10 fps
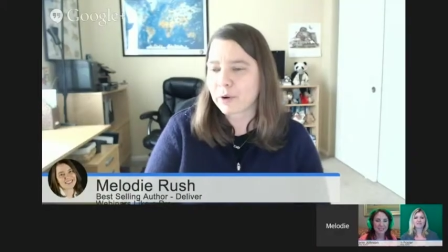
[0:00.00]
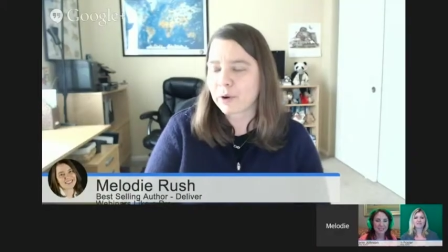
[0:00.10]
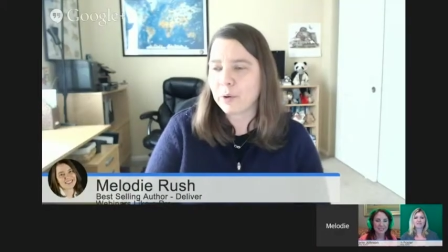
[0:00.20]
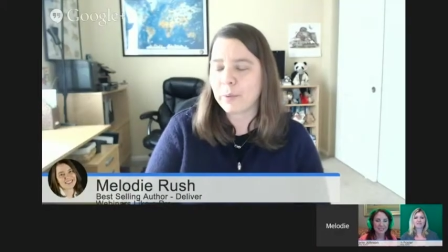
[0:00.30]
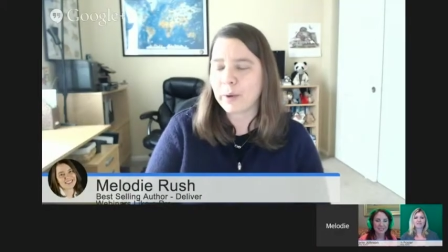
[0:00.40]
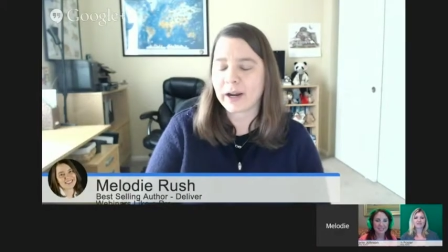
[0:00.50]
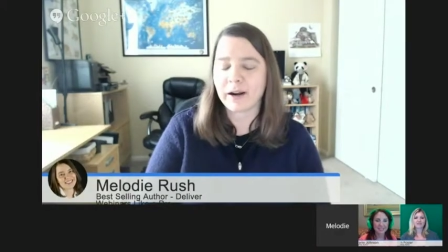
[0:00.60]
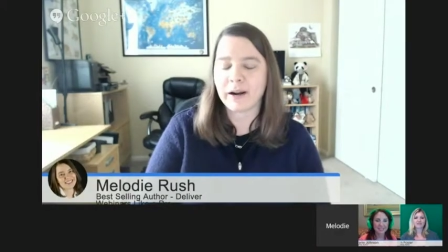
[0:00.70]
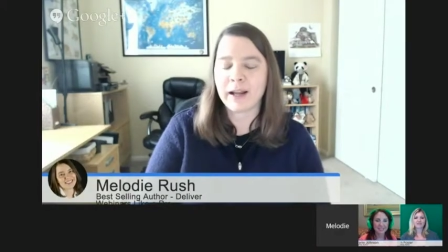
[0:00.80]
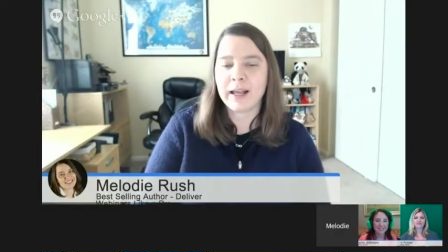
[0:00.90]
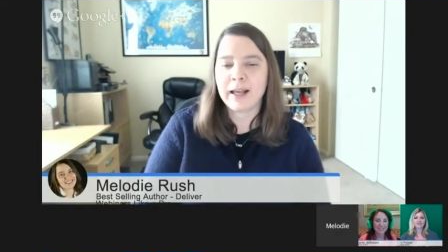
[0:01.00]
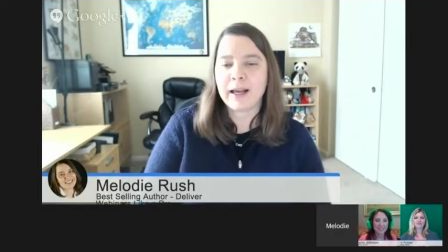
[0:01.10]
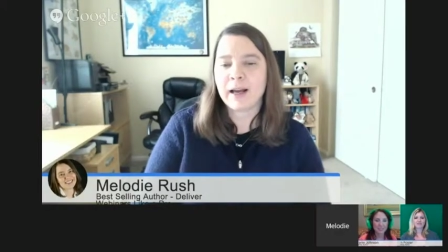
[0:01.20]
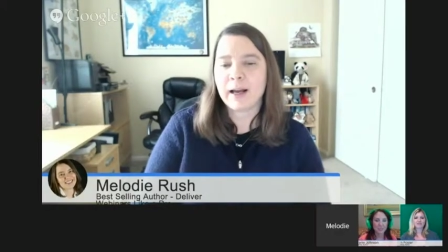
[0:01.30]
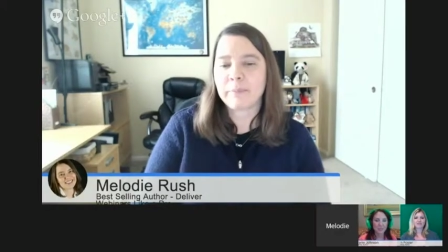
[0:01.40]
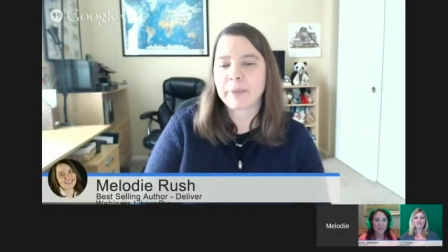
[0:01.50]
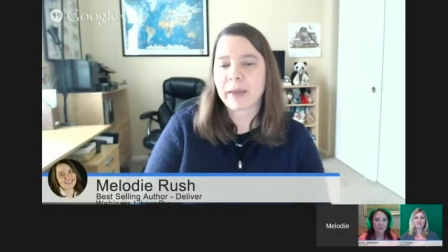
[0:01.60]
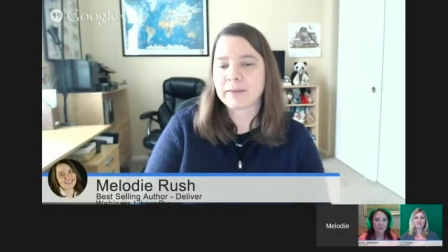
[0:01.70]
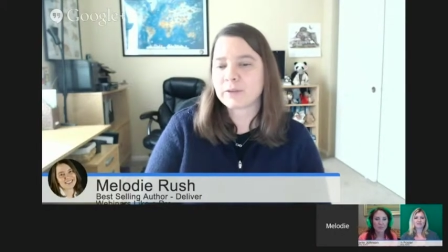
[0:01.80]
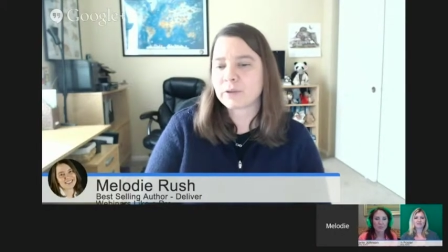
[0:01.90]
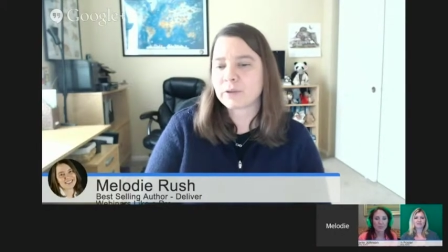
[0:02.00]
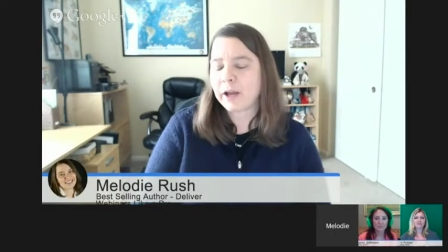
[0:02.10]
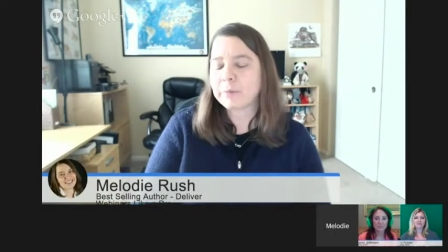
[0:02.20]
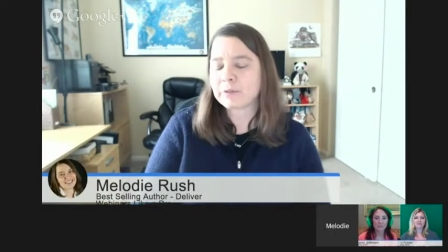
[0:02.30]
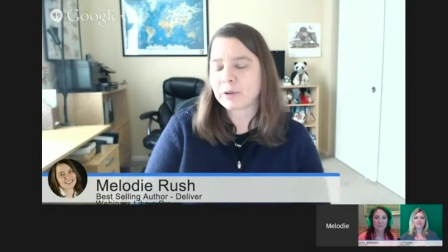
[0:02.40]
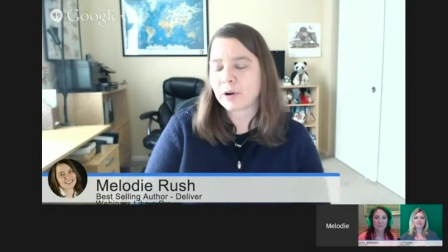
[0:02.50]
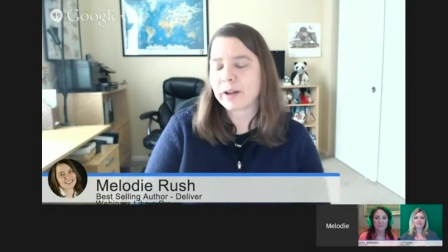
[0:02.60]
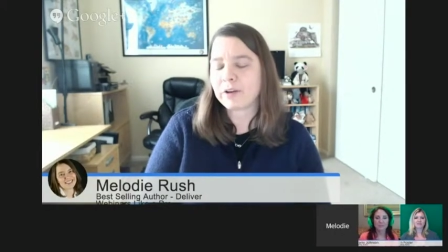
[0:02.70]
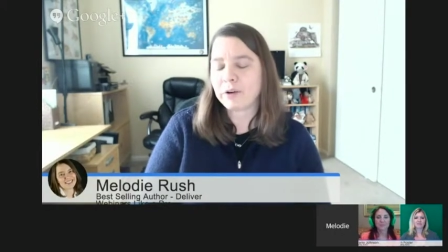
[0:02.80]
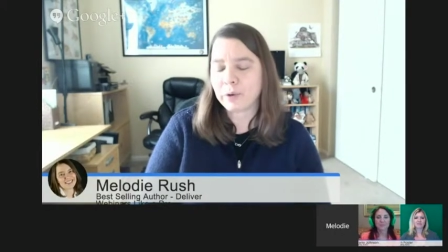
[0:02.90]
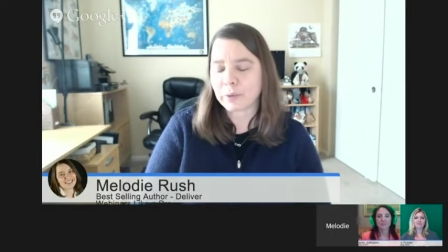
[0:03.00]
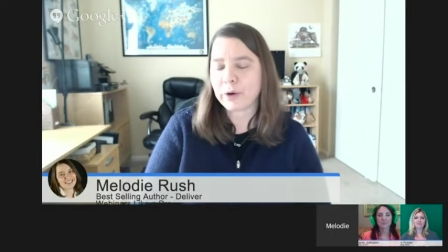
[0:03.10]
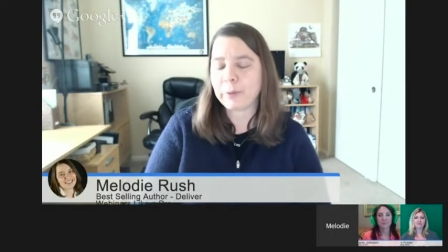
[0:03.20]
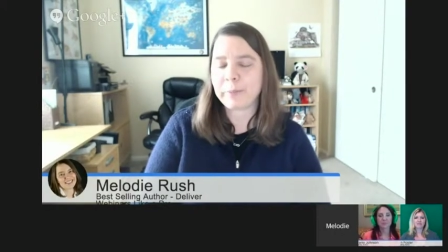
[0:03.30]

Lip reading: role where I helped start a new group.